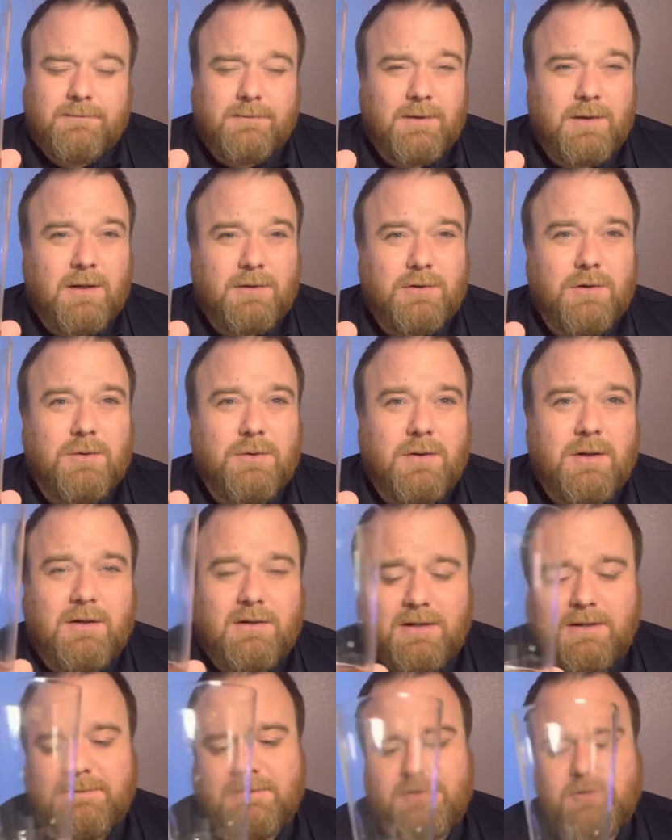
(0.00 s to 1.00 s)

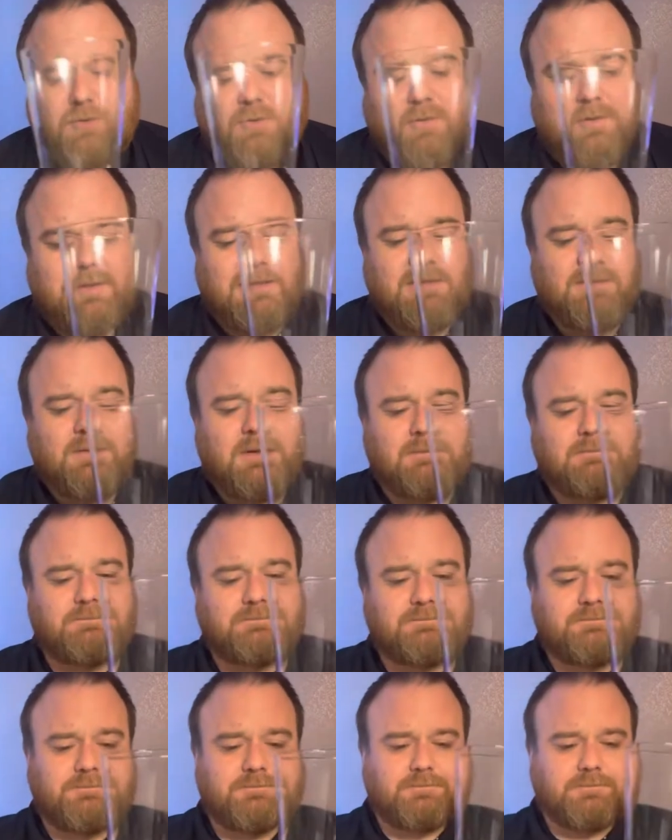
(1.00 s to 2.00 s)
I'm enjoying this one.
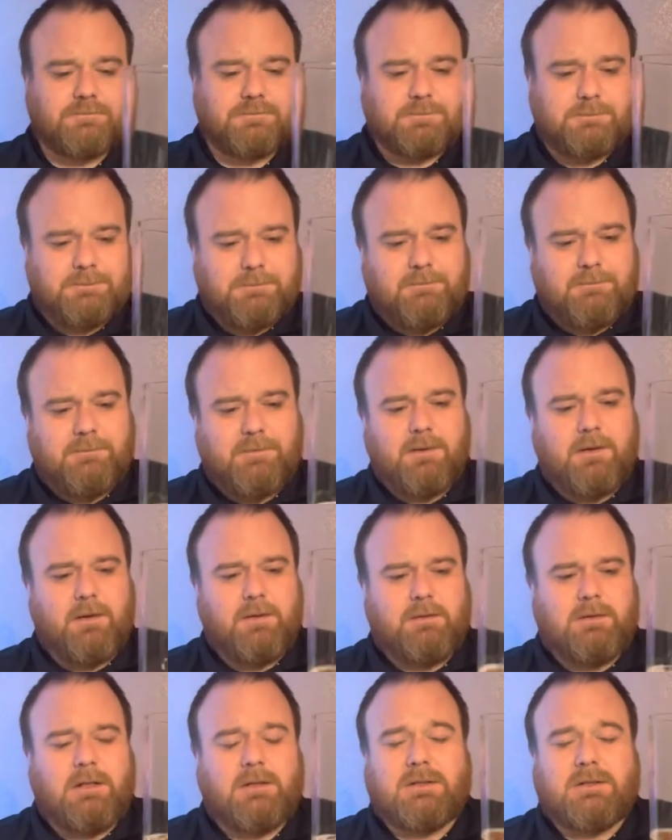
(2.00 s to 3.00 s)

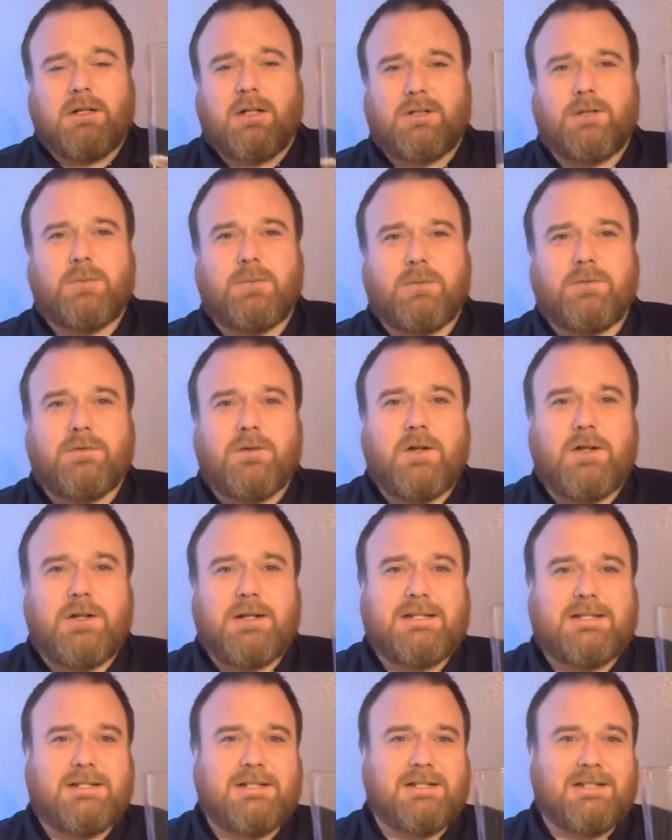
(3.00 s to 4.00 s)
I do prefer
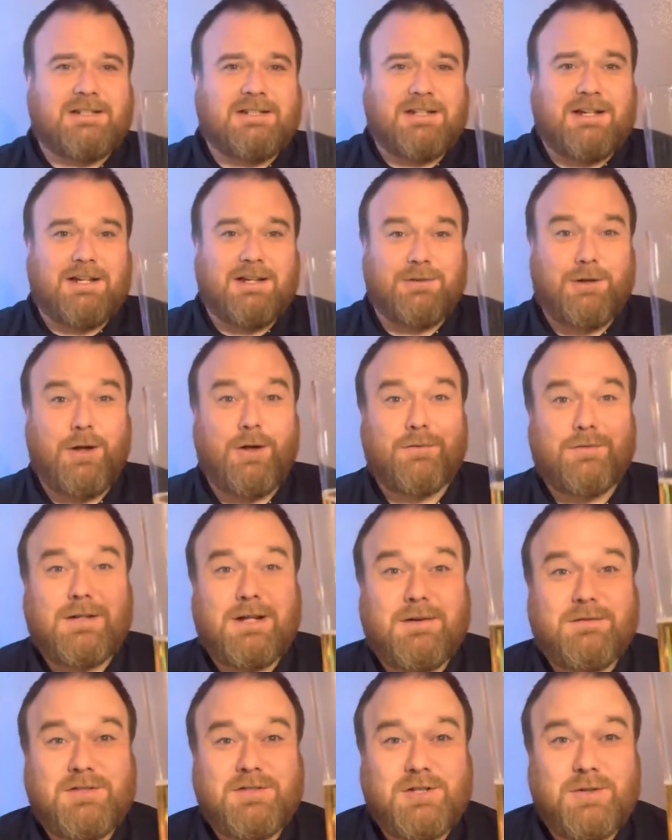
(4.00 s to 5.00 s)
this over
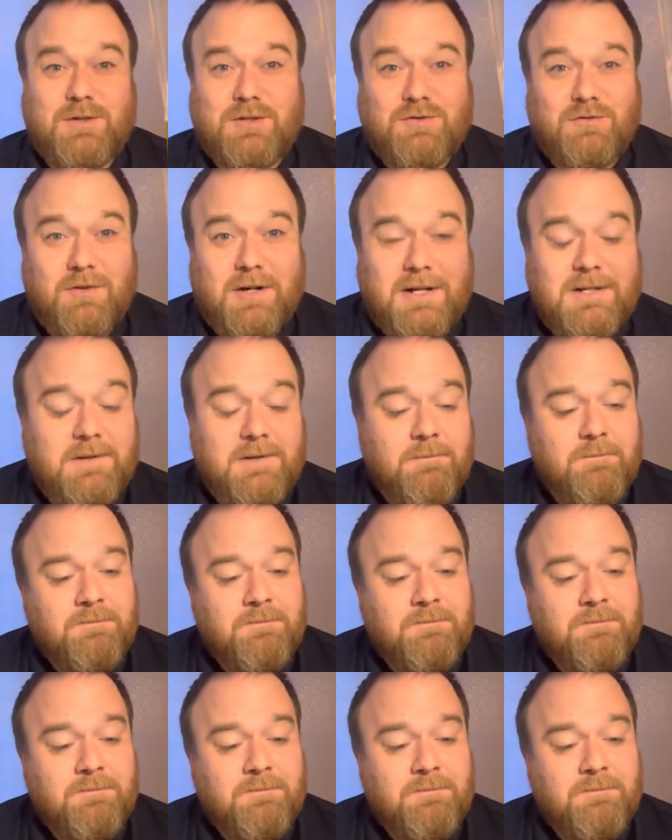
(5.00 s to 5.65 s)
the other two I tried.